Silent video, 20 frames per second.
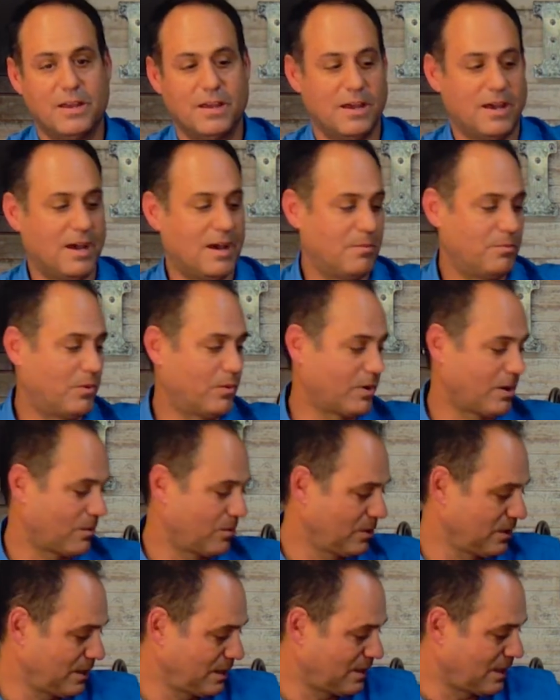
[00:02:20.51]
Uh, but what I
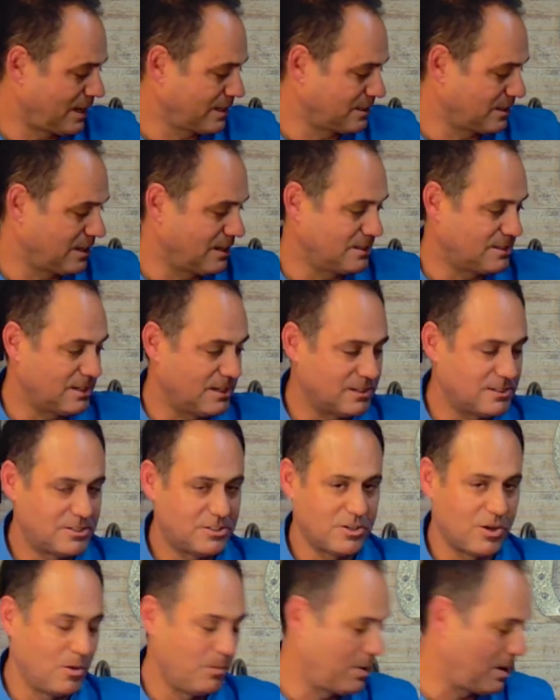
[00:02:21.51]
really like to, to
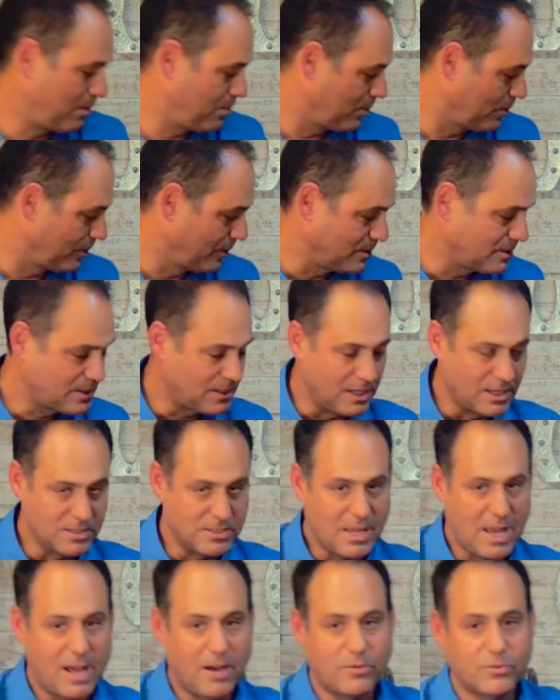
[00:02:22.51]
show people is is
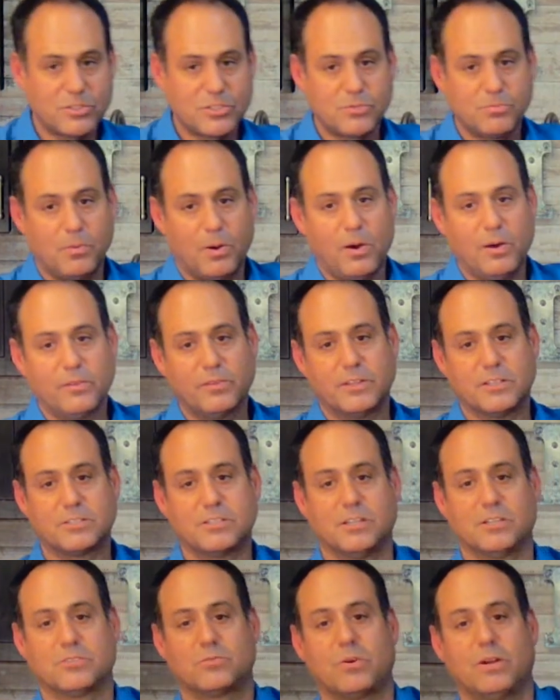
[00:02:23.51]
how small this
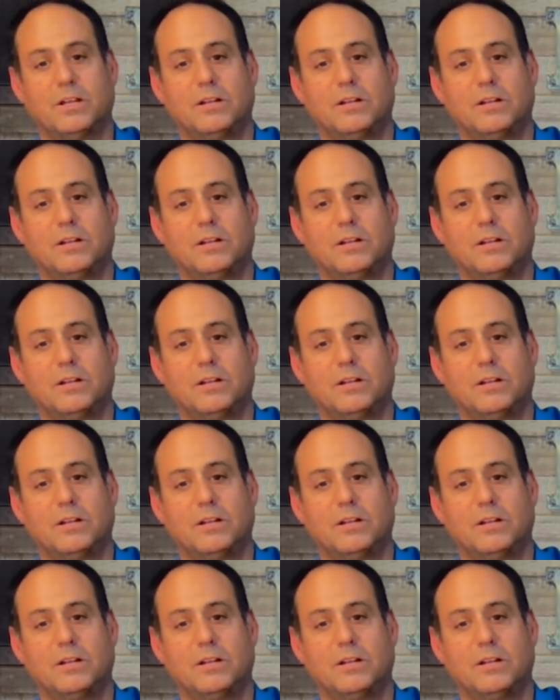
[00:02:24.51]
is, right?